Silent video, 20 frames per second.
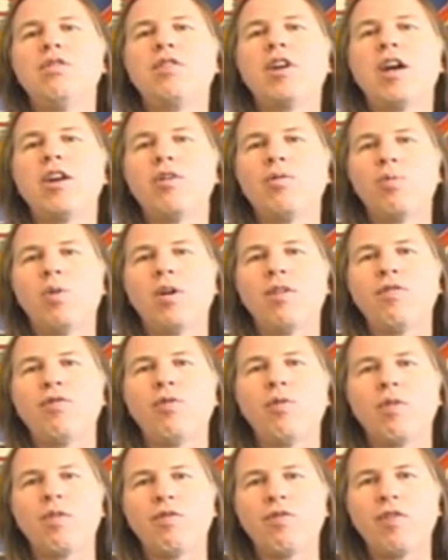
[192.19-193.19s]
you've got your 1,
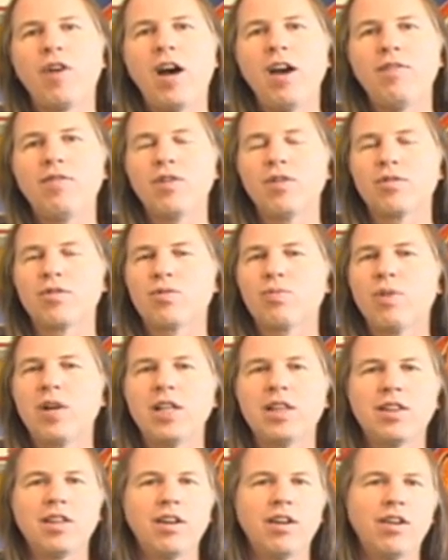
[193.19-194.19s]
4, and 5 notes
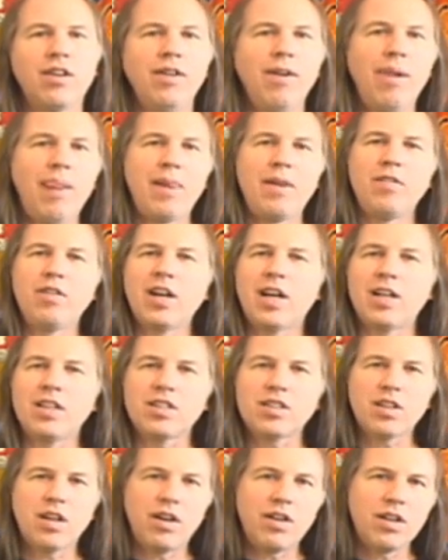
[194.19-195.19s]
right there. You've got a
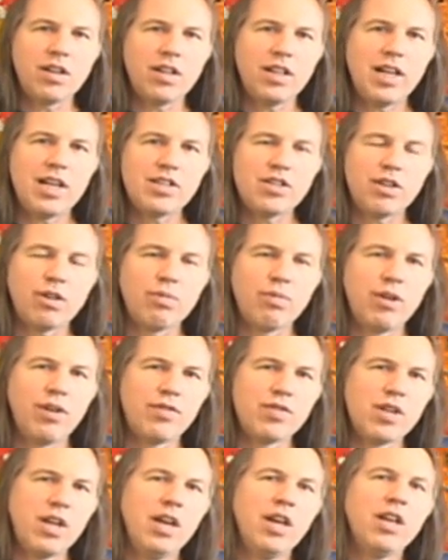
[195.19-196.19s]
ton of classic
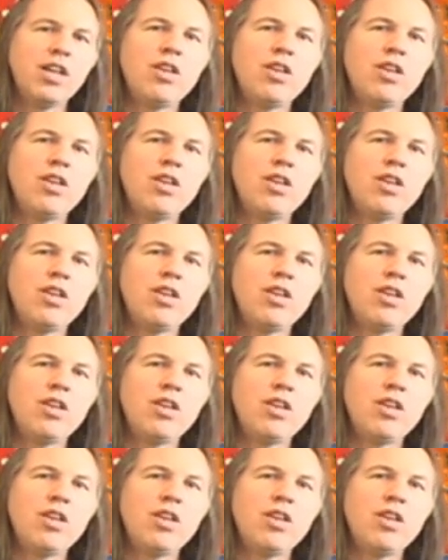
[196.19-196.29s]
riffs.